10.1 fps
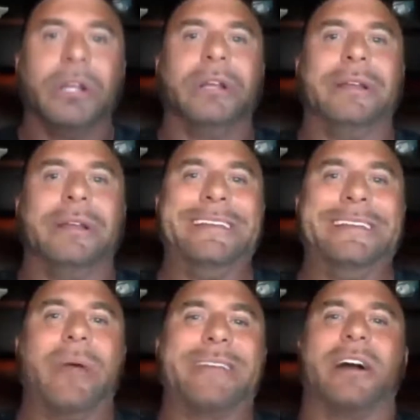He
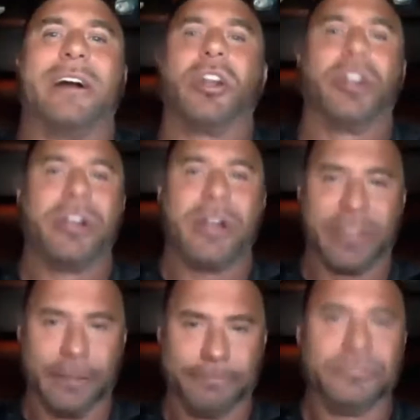weighs 100 and
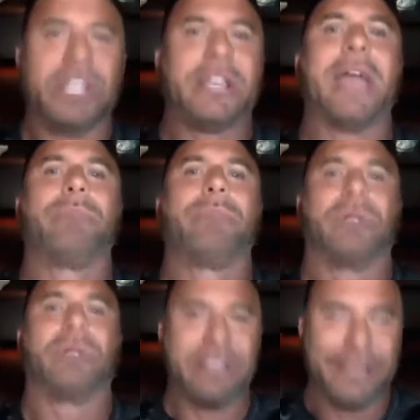nothing. He can't
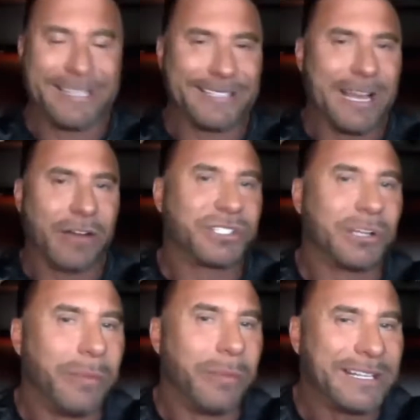breathe. He's down some
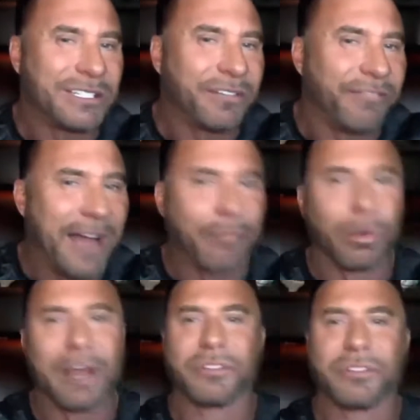minutes to 5
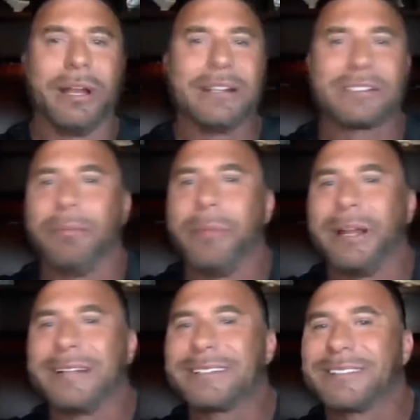breaths a minute, some
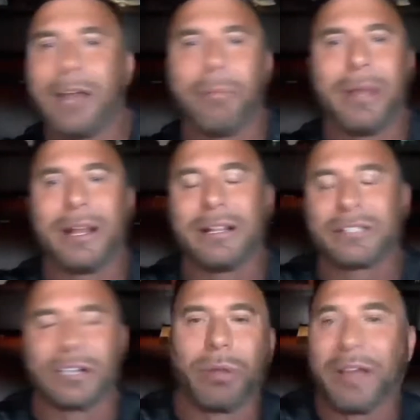minutes 10 minutes, some
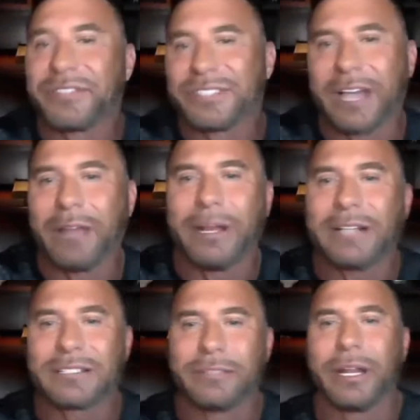breaths 10 minutes
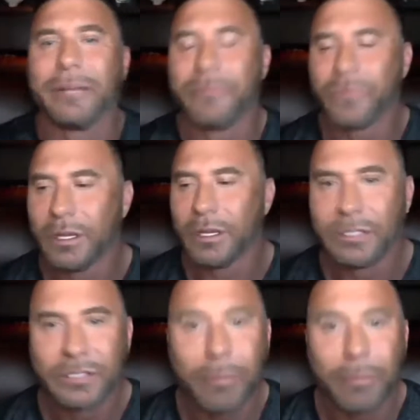a minute,
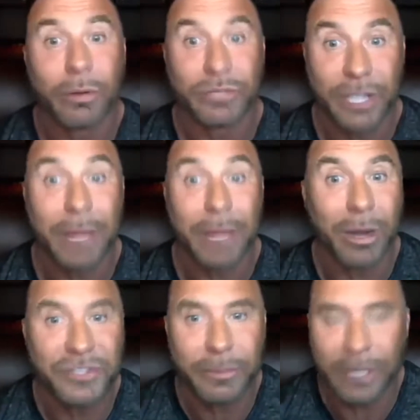10 breaths
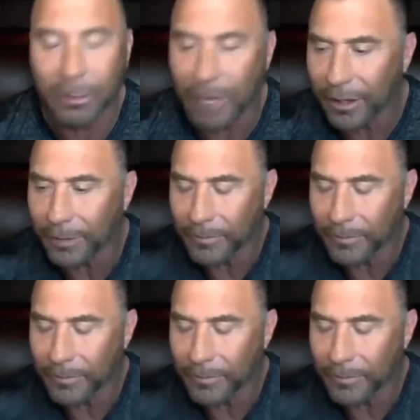a minute rather.